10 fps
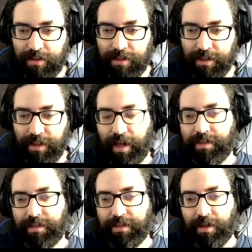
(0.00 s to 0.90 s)
the Chern
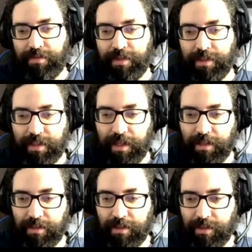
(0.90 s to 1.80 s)
class of this
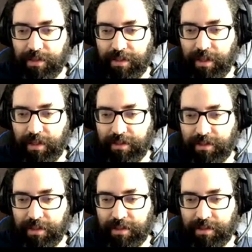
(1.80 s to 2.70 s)
thing. So this thing
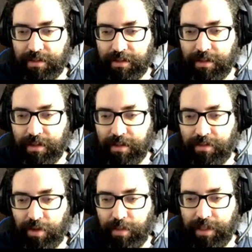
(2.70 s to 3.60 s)
is just
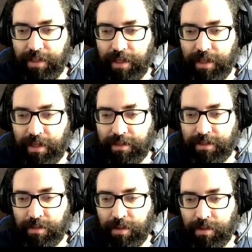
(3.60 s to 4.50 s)
formally the
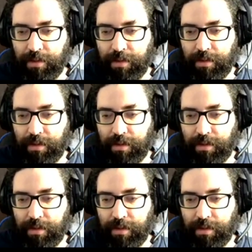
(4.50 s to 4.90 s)
R0